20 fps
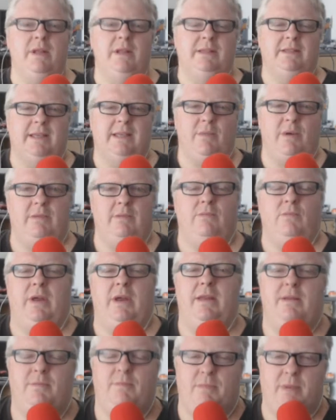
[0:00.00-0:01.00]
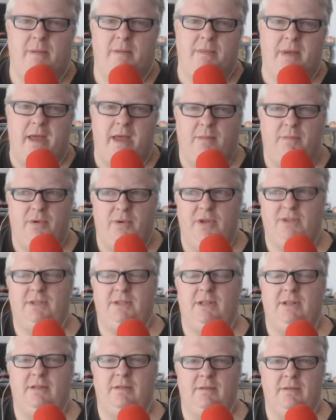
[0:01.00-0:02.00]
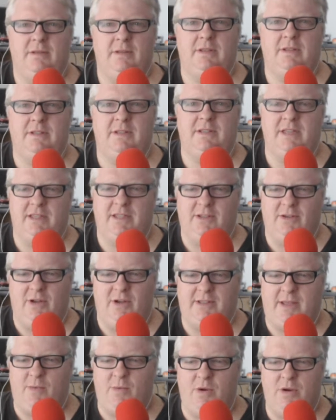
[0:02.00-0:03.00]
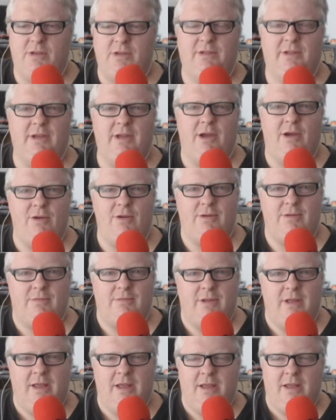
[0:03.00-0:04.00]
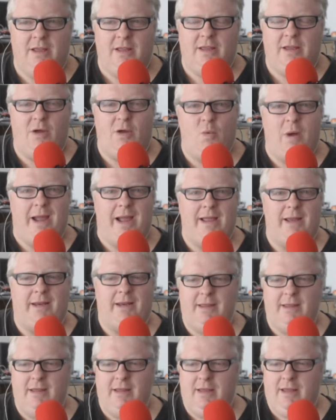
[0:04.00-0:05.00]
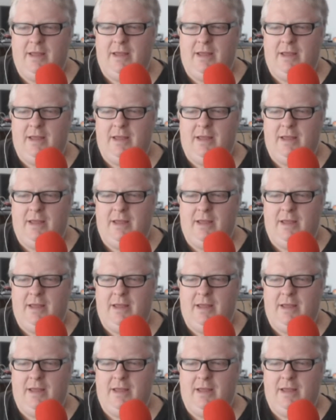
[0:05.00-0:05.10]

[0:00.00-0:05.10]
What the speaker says: a bad person decides they want to go whaling,